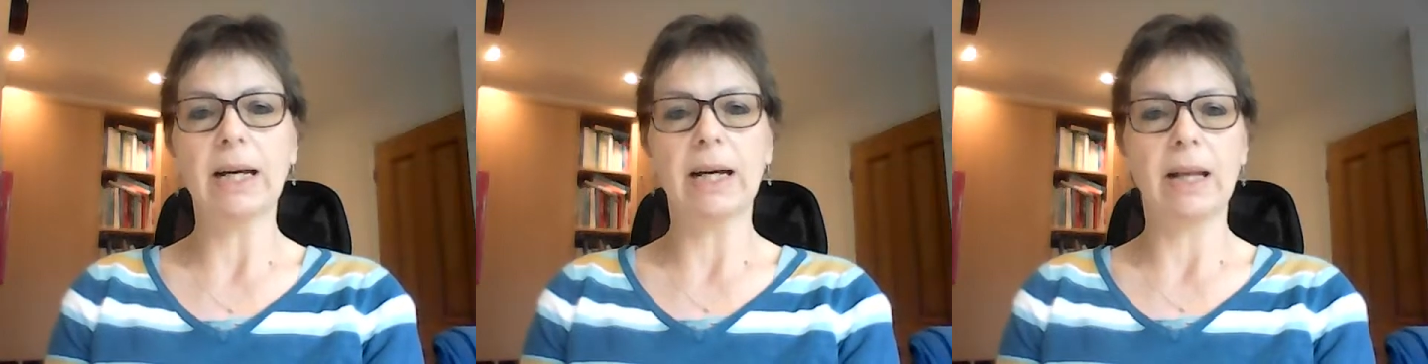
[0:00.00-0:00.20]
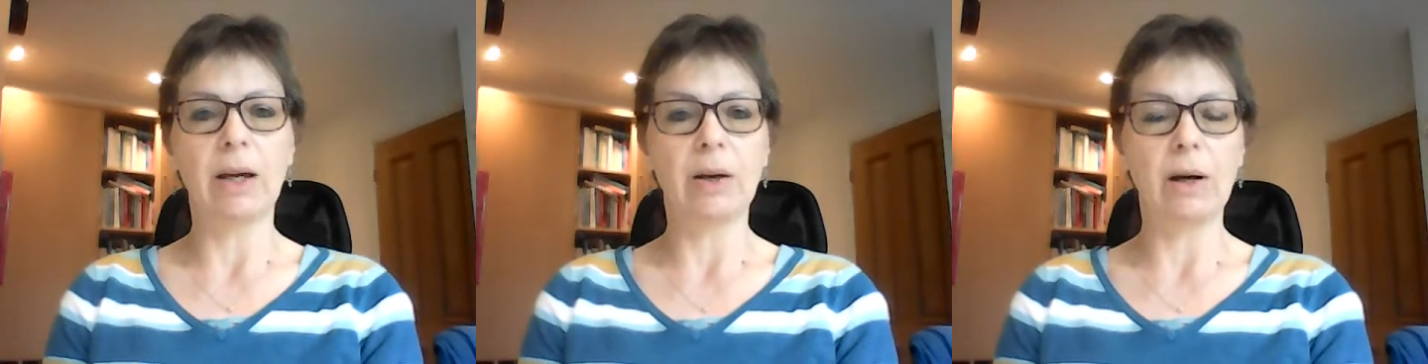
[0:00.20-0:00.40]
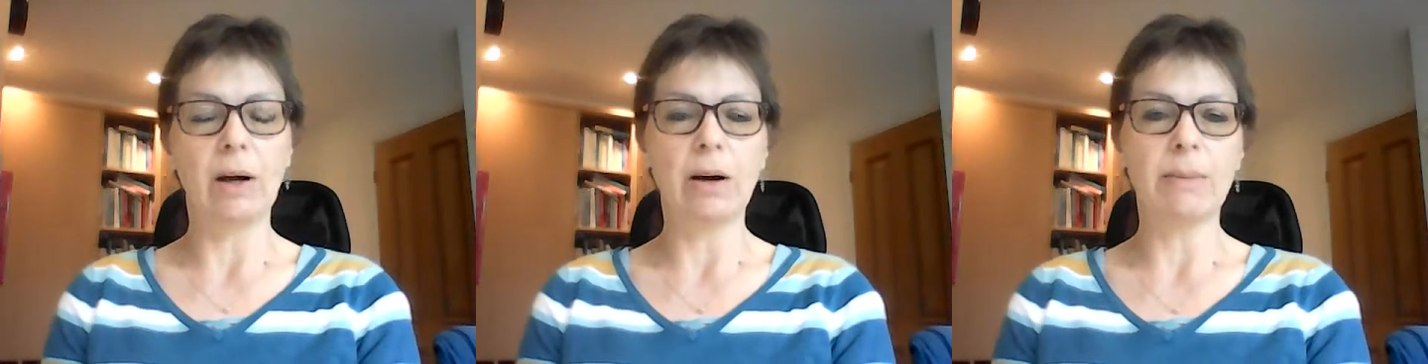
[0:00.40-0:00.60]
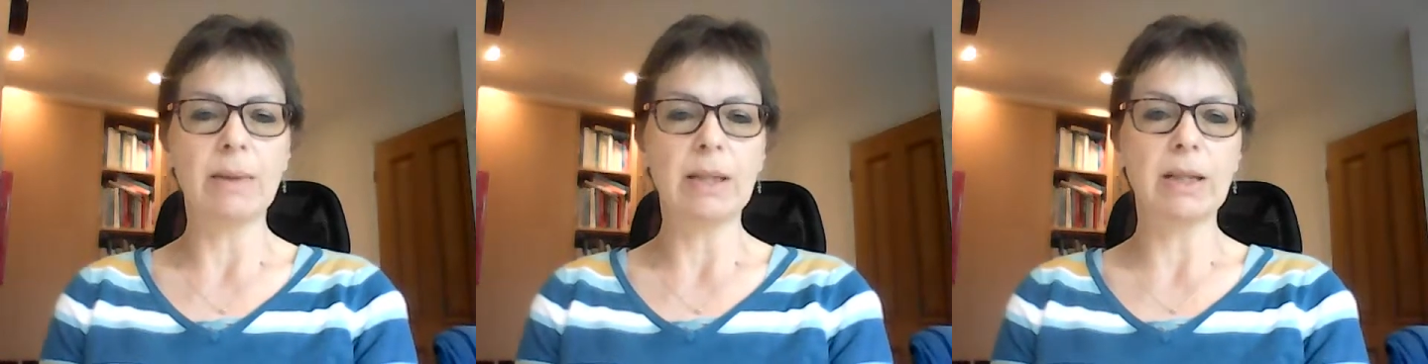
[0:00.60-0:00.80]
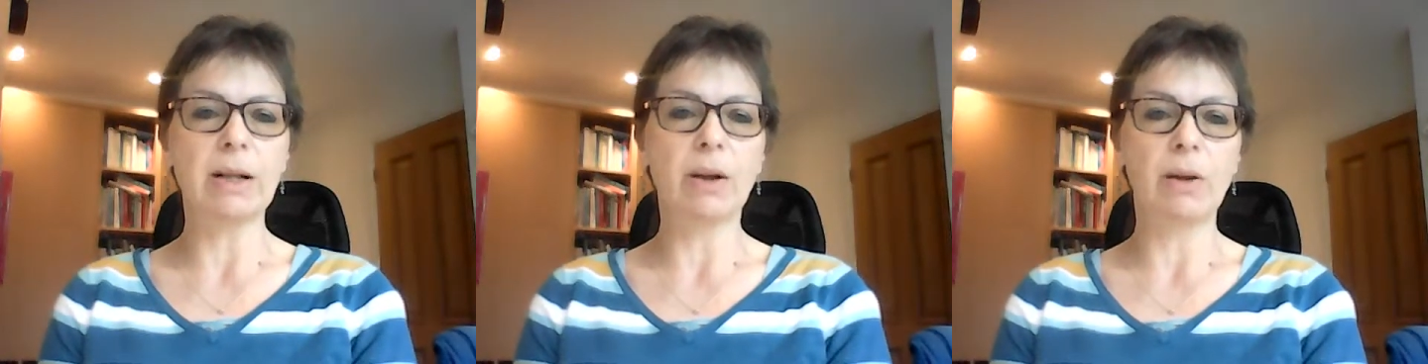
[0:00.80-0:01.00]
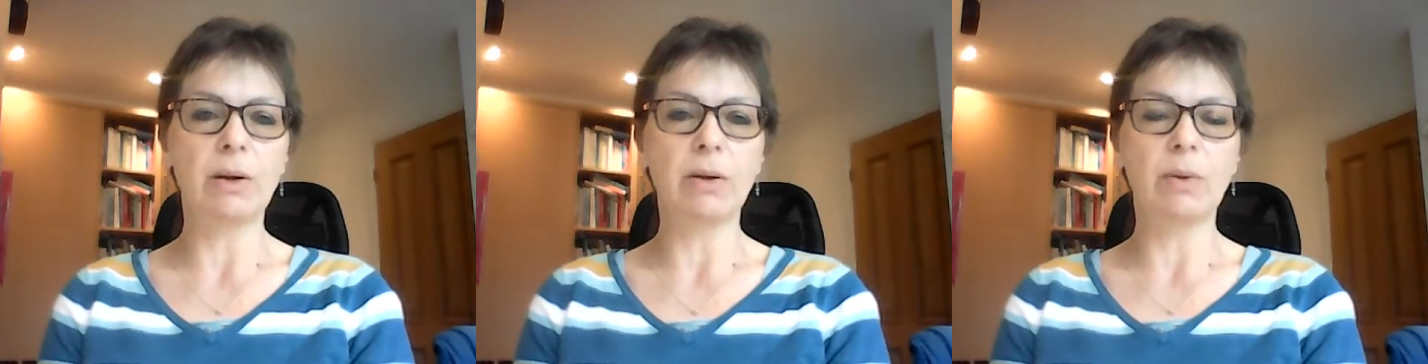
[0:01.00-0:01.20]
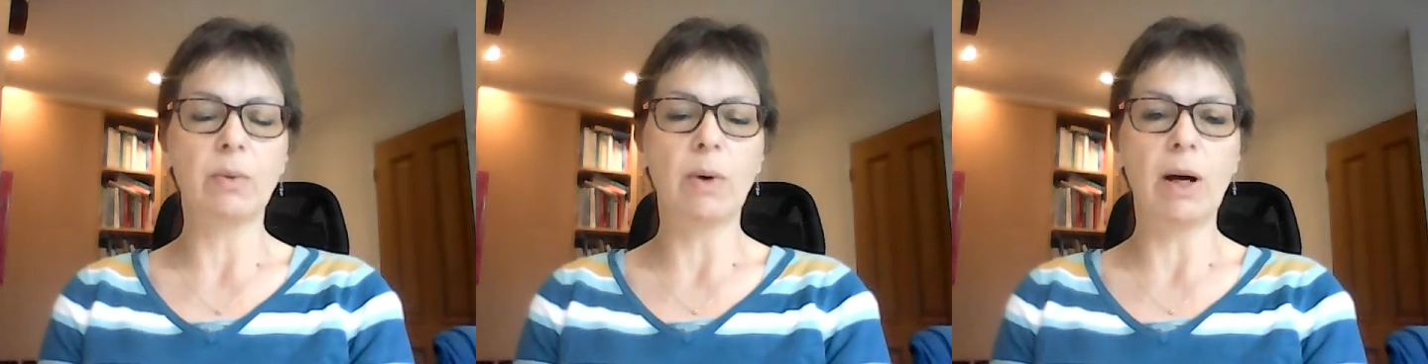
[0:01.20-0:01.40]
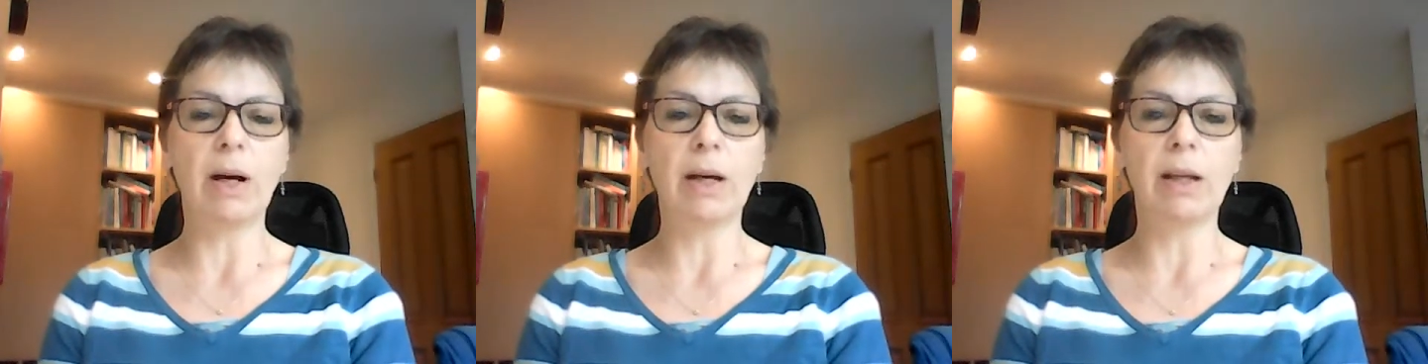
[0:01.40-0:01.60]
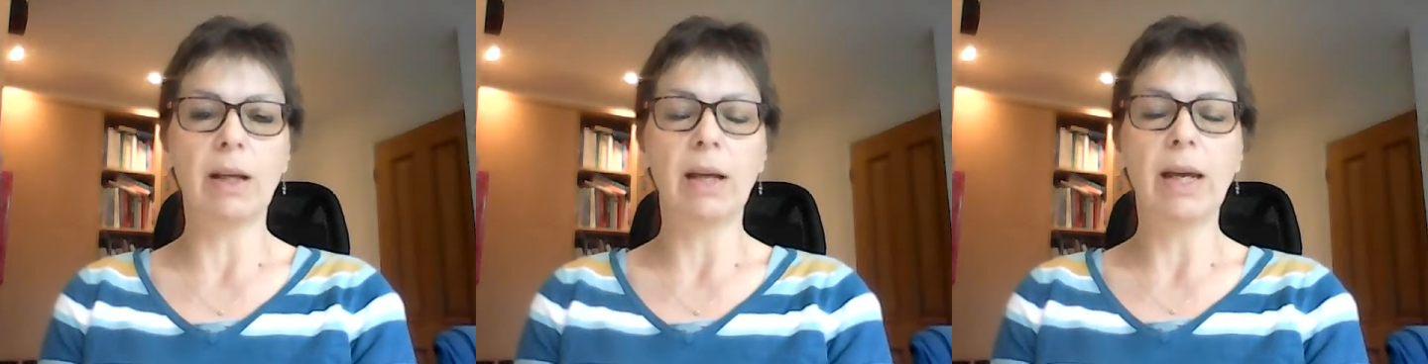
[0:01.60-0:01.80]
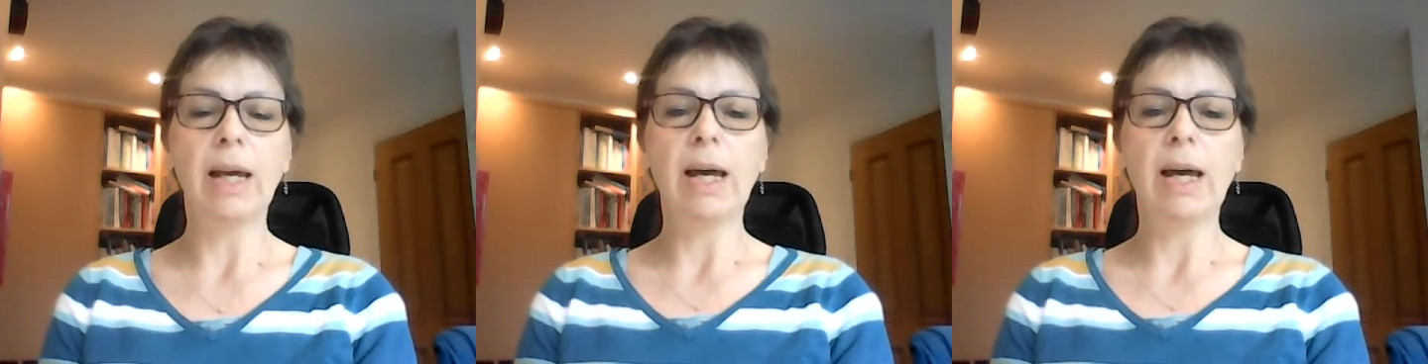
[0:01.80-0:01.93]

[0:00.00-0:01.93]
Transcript: and Calm is another good one.